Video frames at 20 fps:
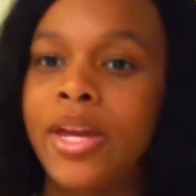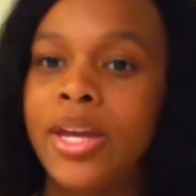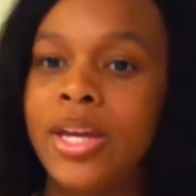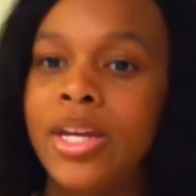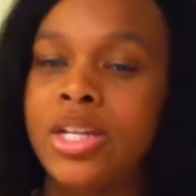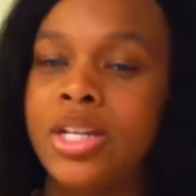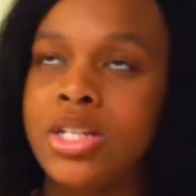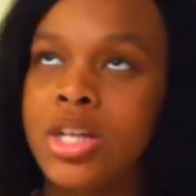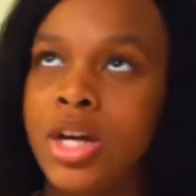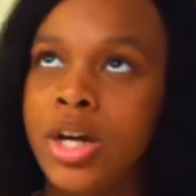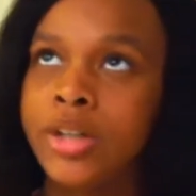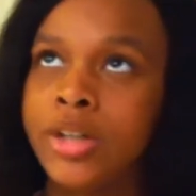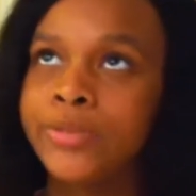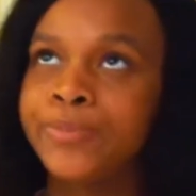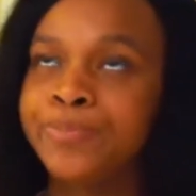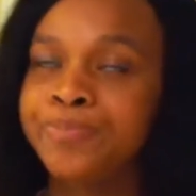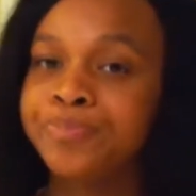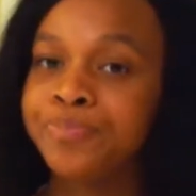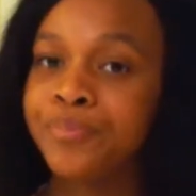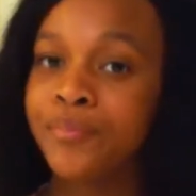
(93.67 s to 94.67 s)
And
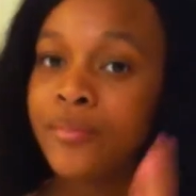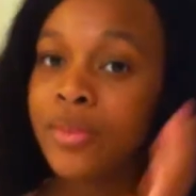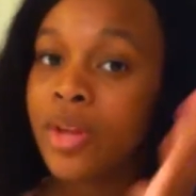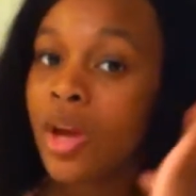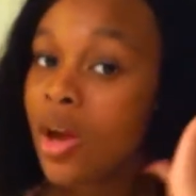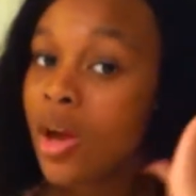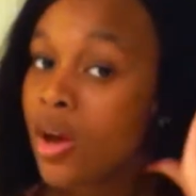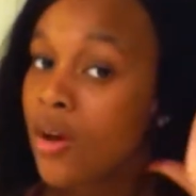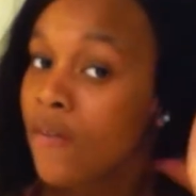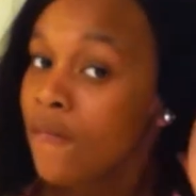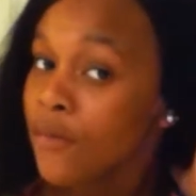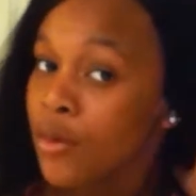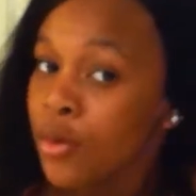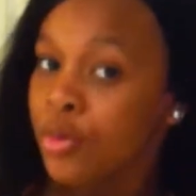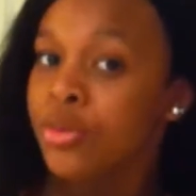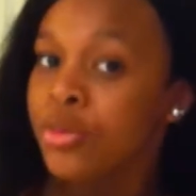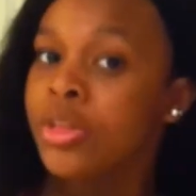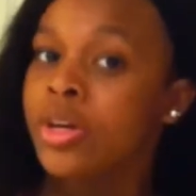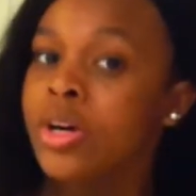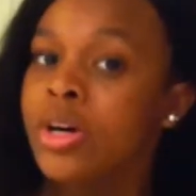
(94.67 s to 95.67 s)

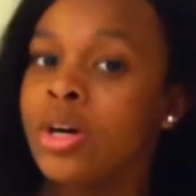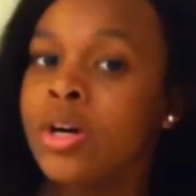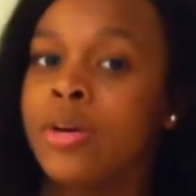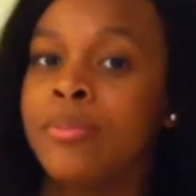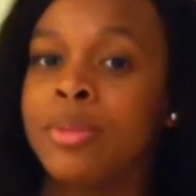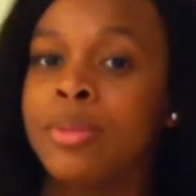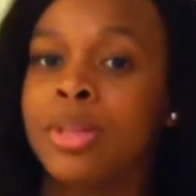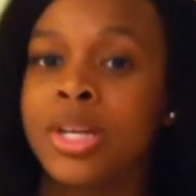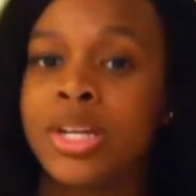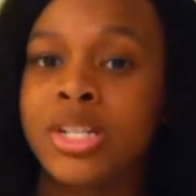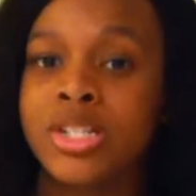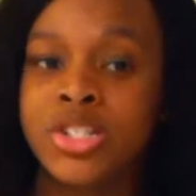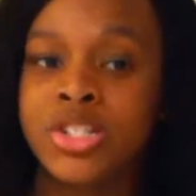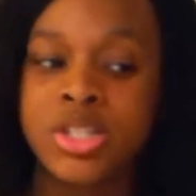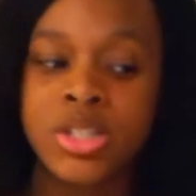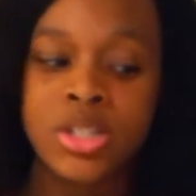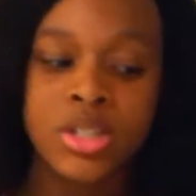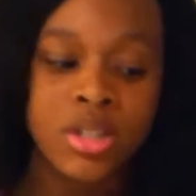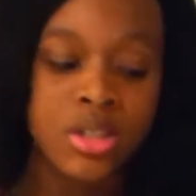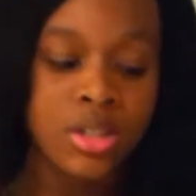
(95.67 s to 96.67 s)
for the
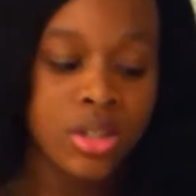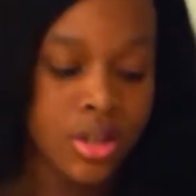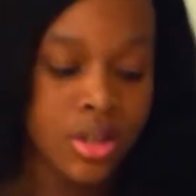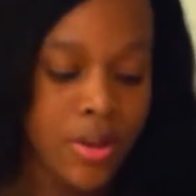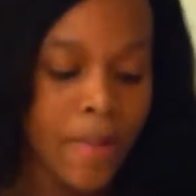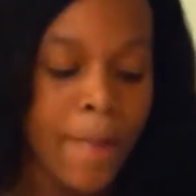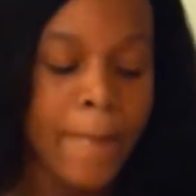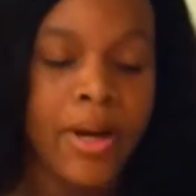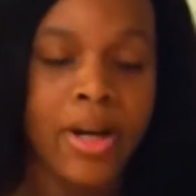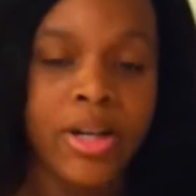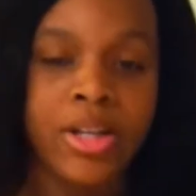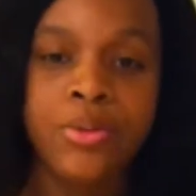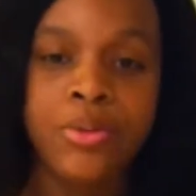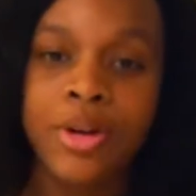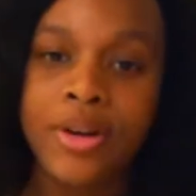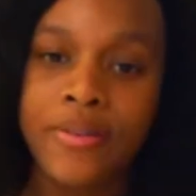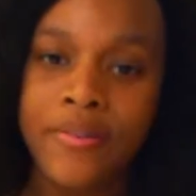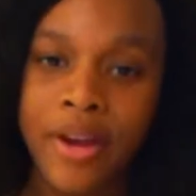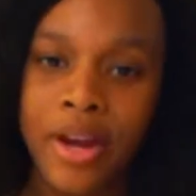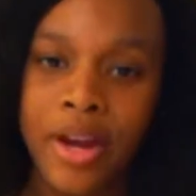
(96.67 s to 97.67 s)
Malaysian body
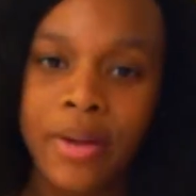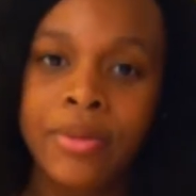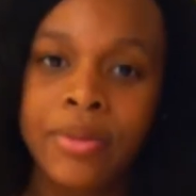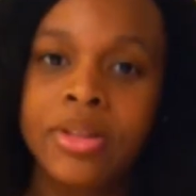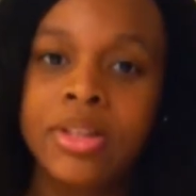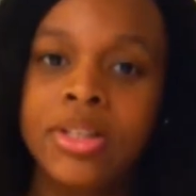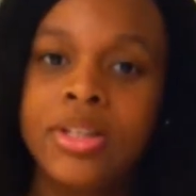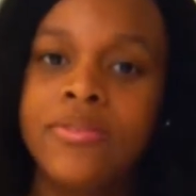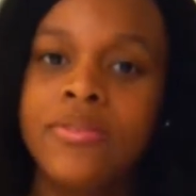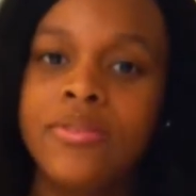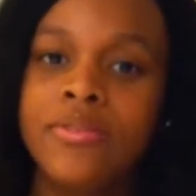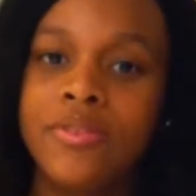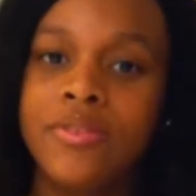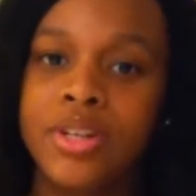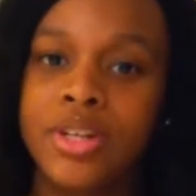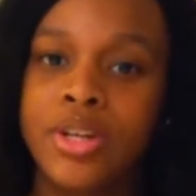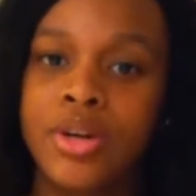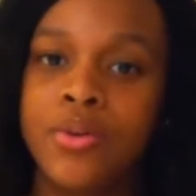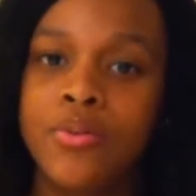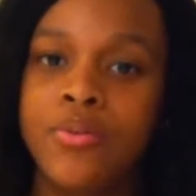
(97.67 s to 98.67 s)
wave hair, I'm going to leave
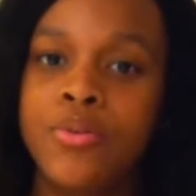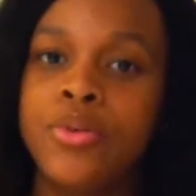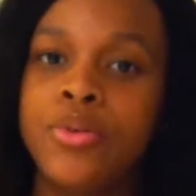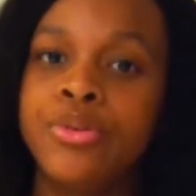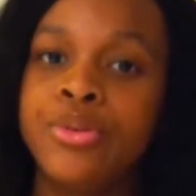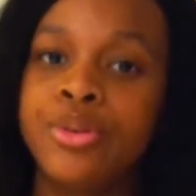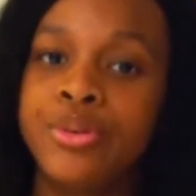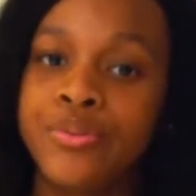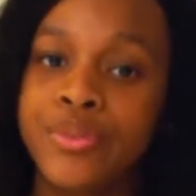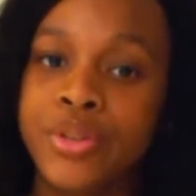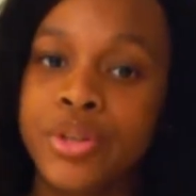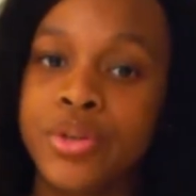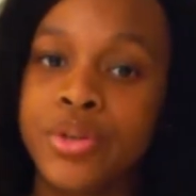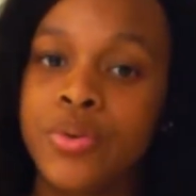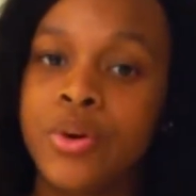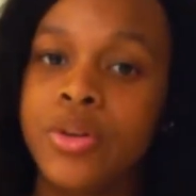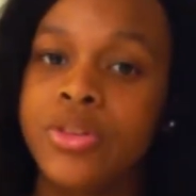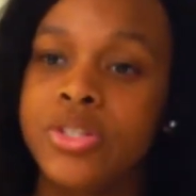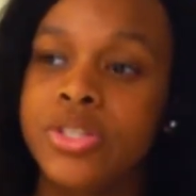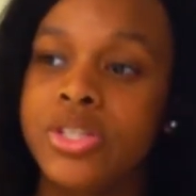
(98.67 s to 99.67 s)
the video for the
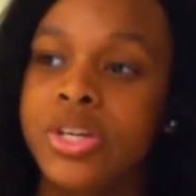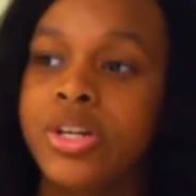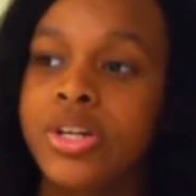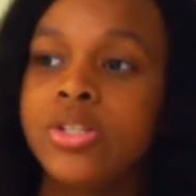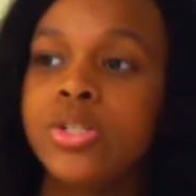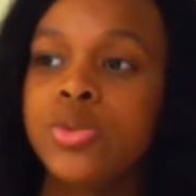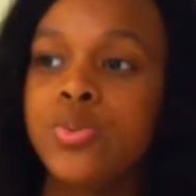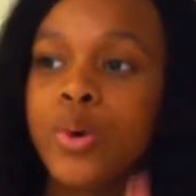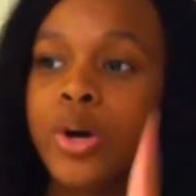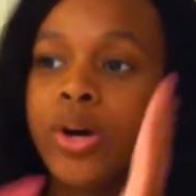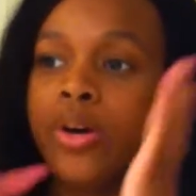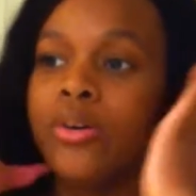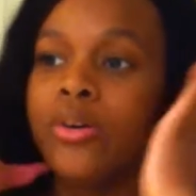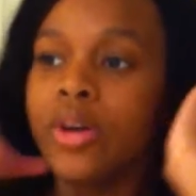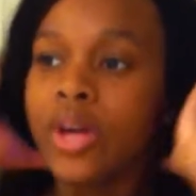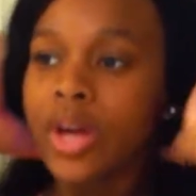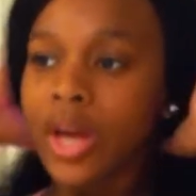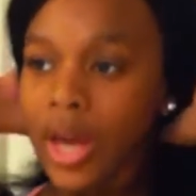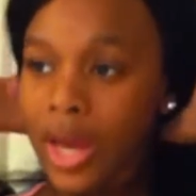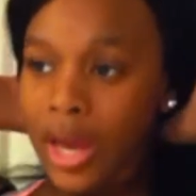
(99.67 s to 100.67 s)
review on this hair as
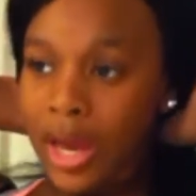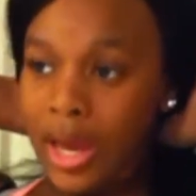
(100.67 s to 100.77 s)
well.